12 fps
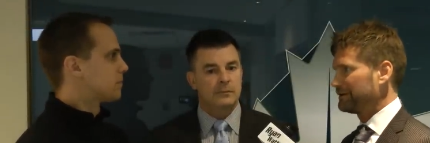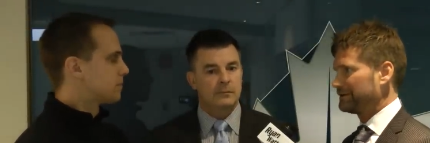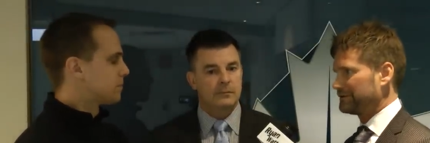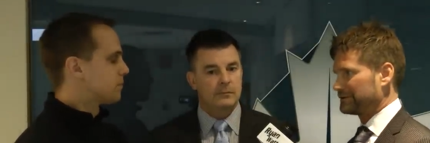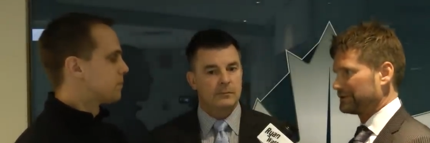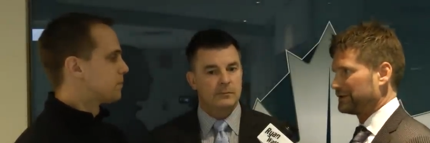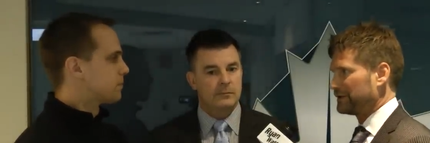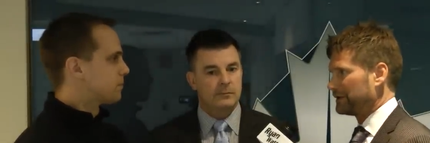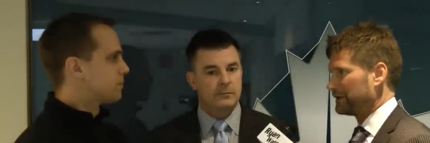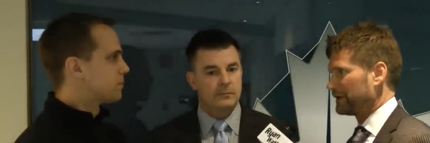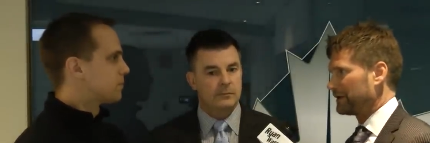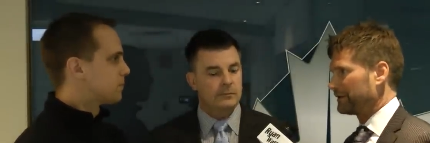Speaker 1: to see
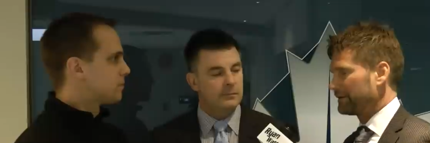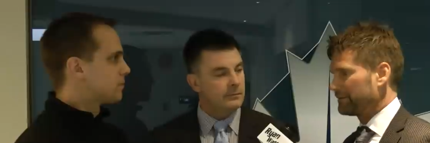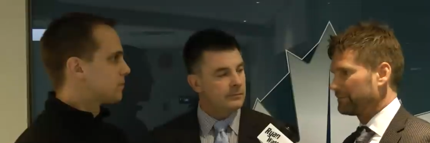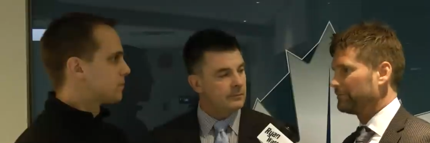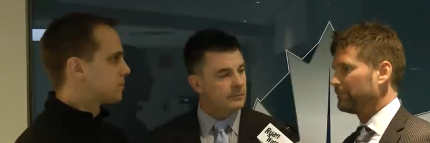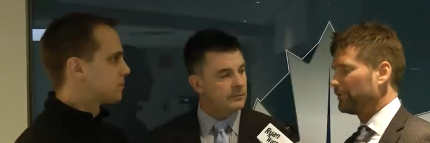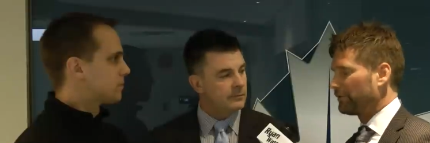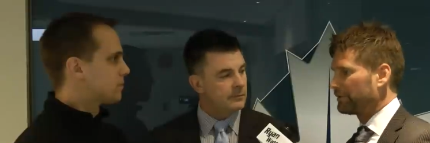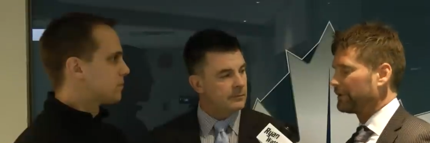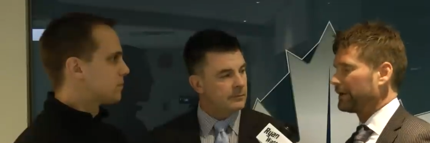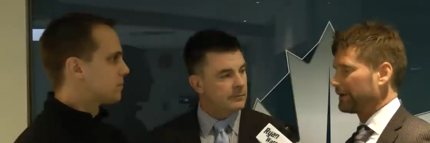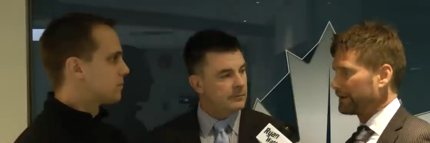the, uh, the
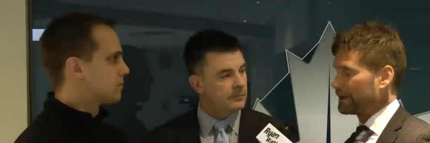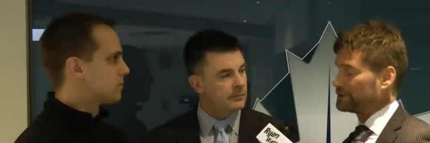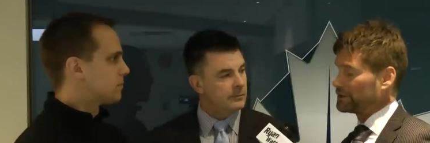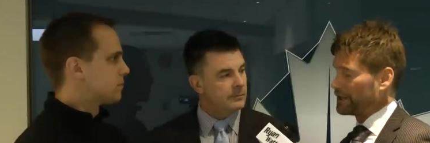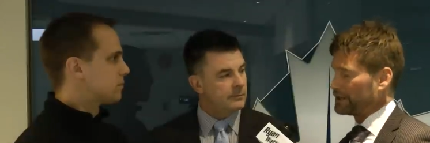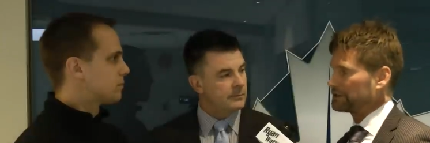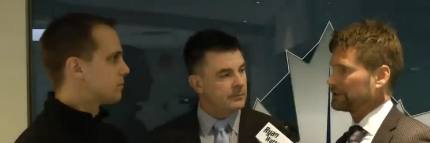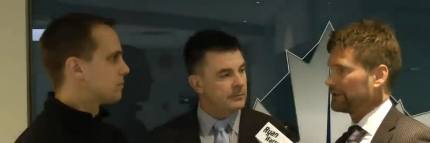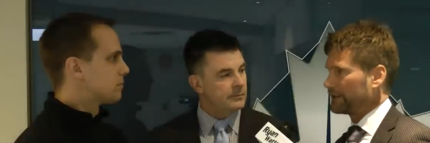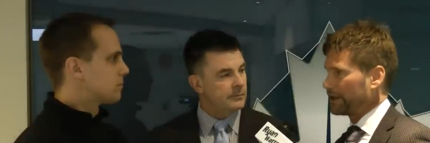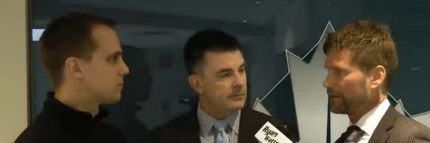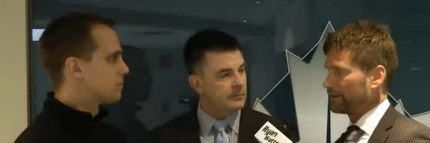both uh, the education and
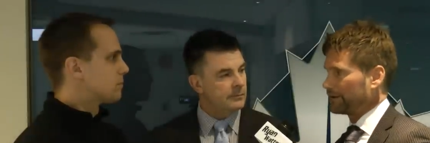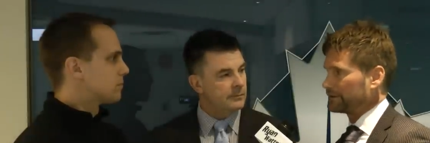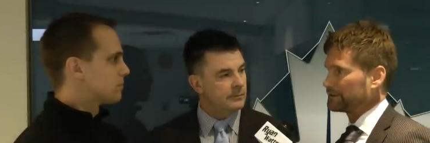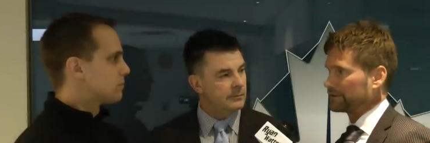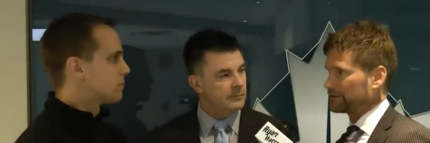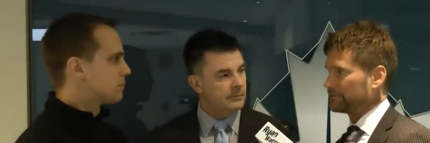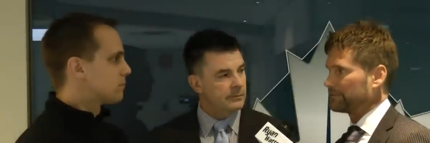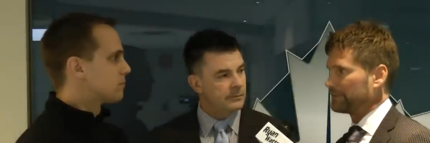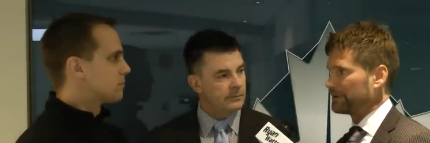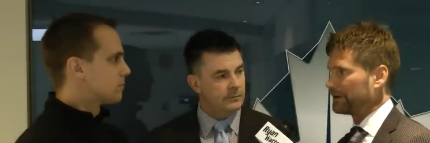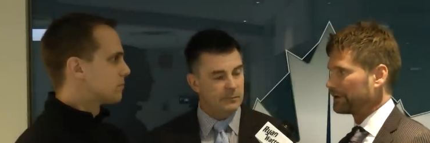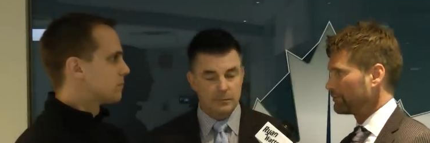the athleticism
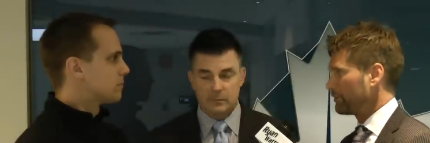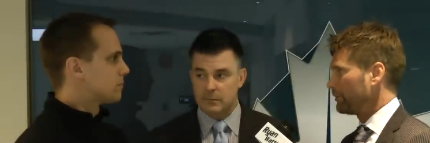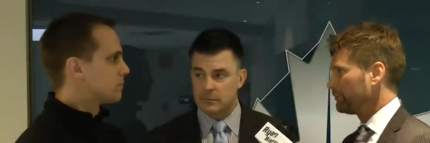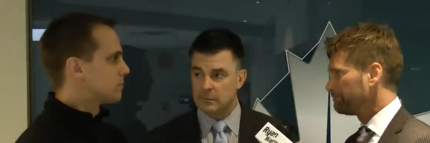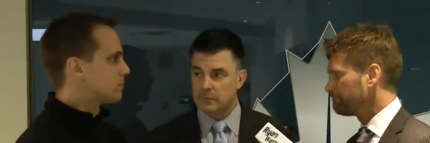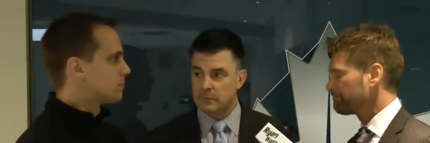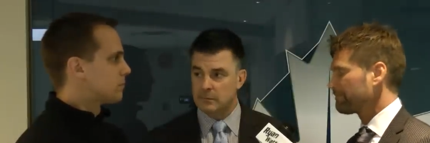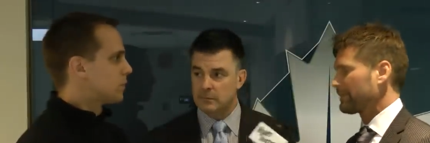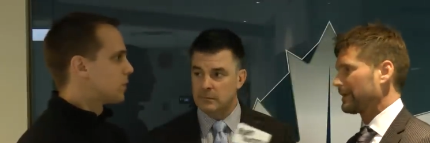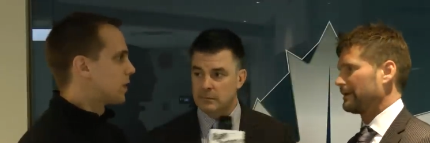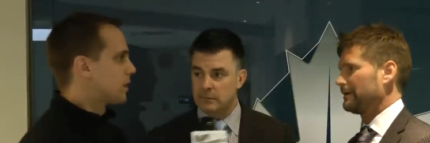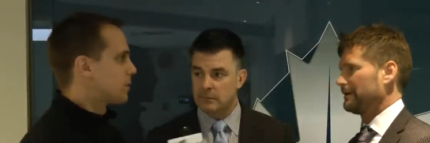uh, grow.
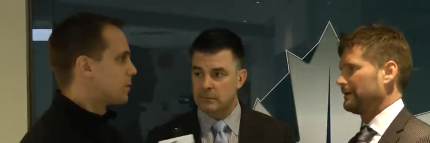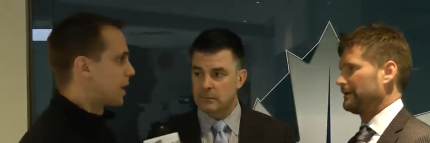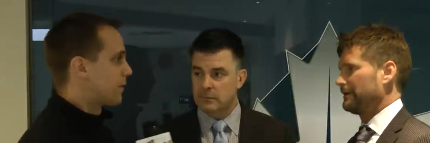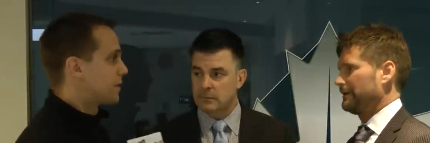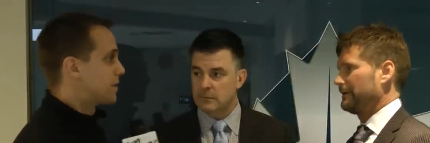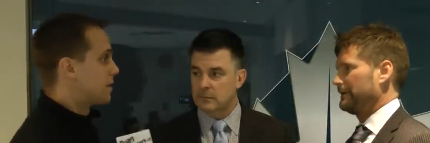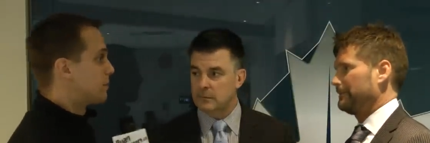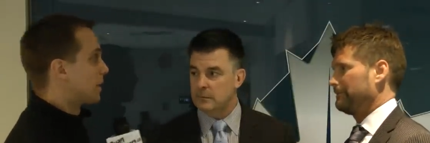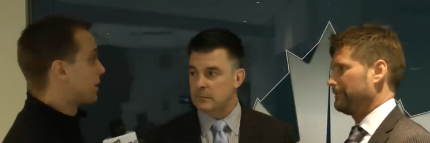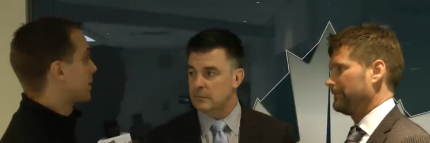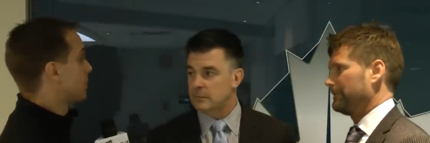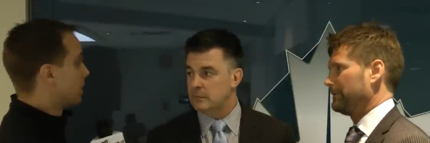Guys, on behalf of the team,
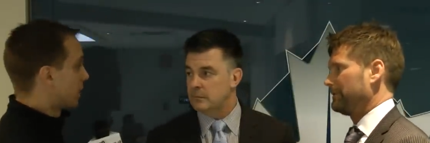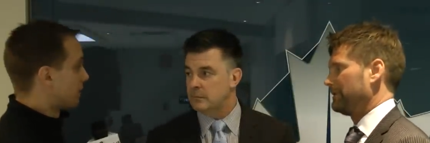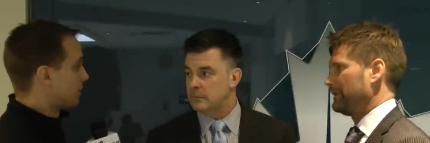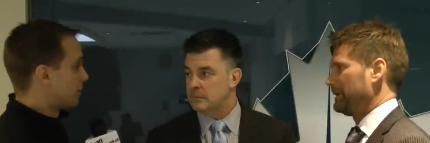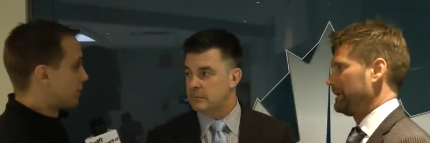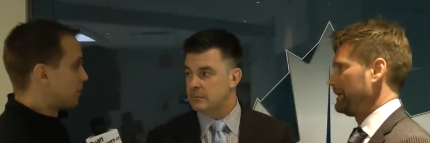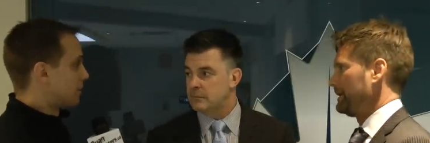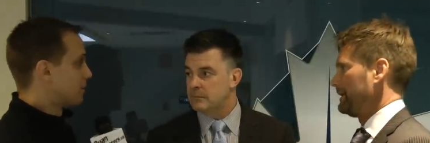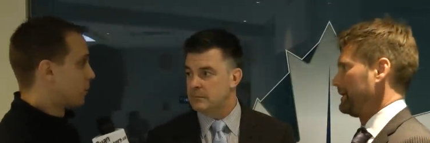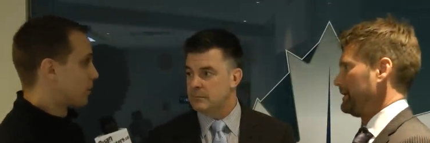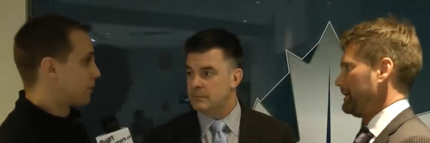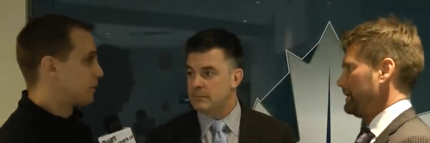
Speaker 2: thank you again for your
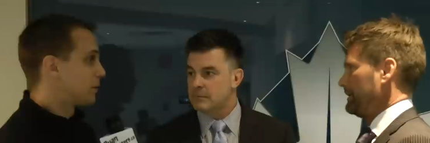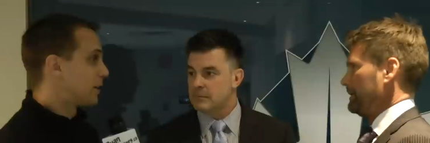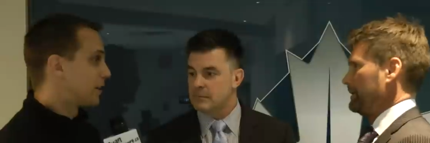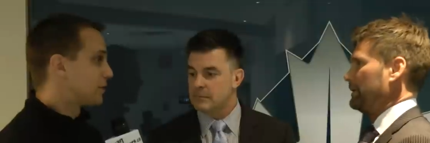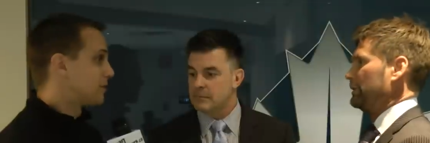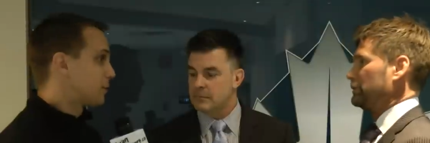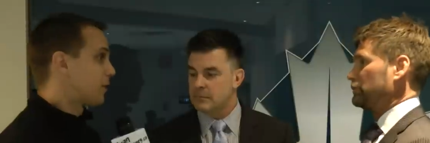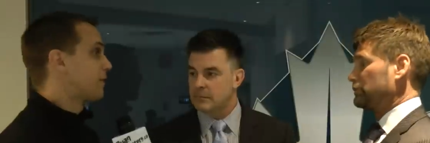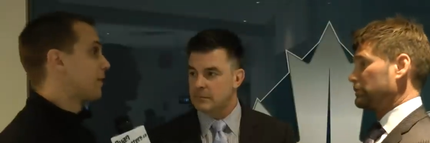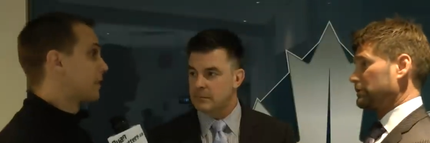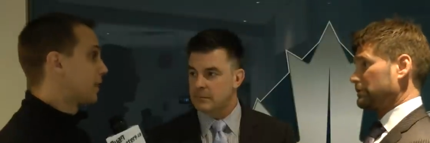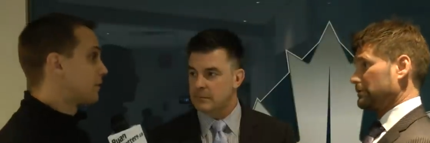wonderful donation,
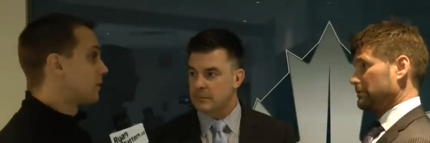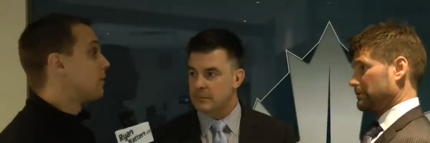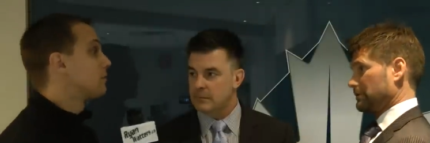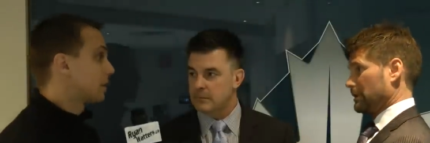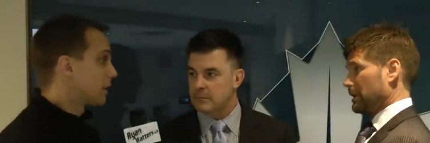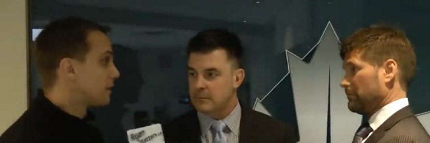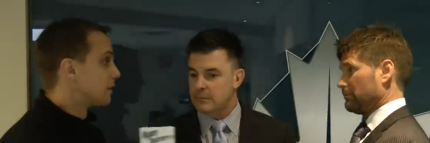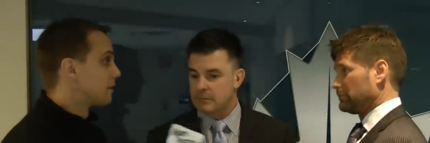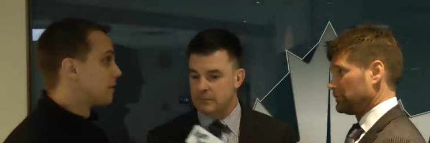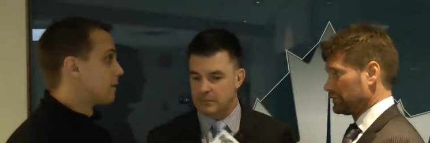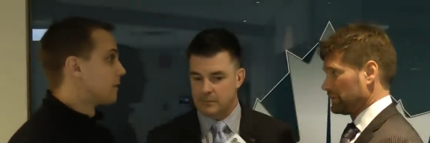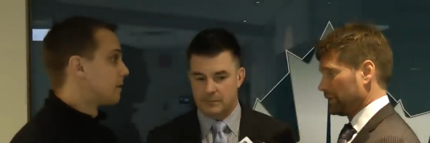twenty-five thousand dollars. Yeah.
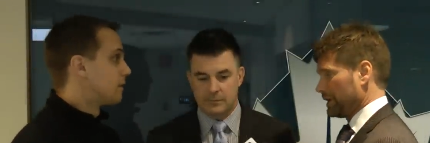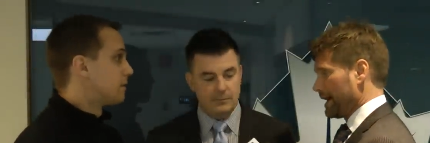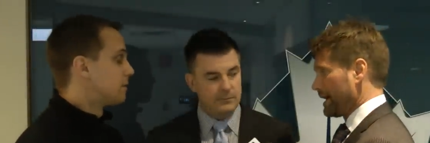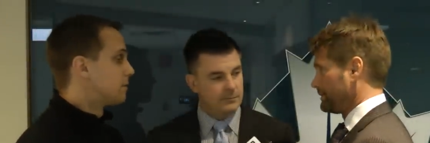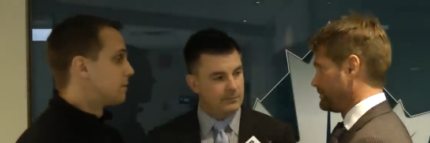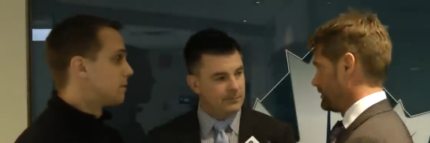
Speaker 1: Just to add